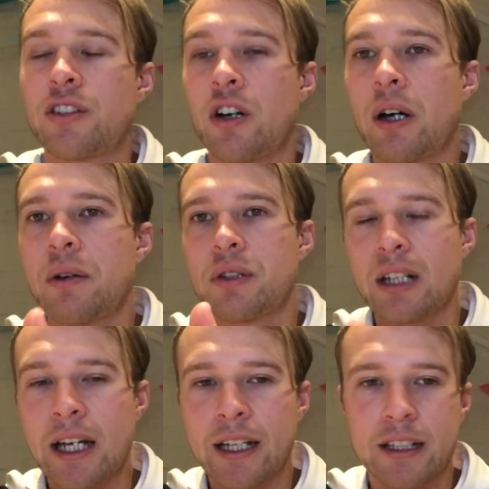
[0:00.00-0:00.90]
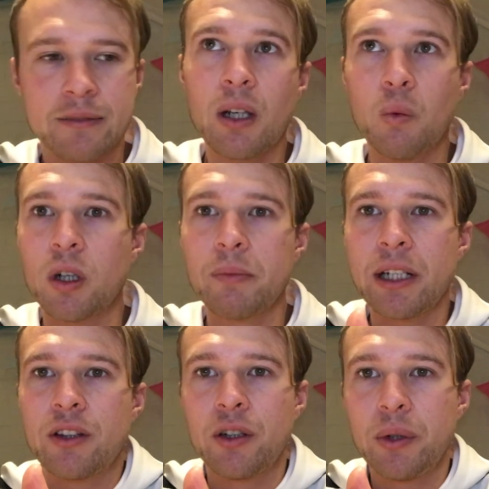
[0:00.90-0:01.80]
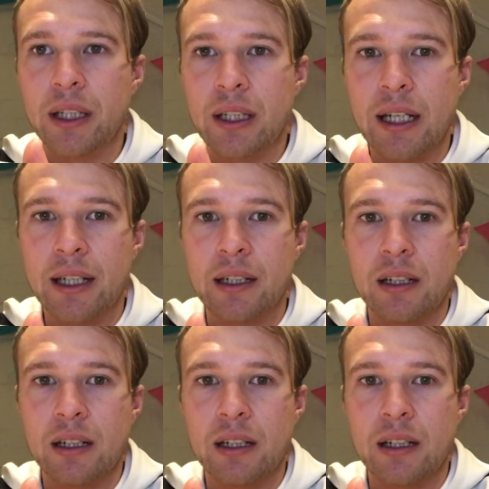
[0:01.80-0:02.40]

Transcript: So I was like, what am I doing?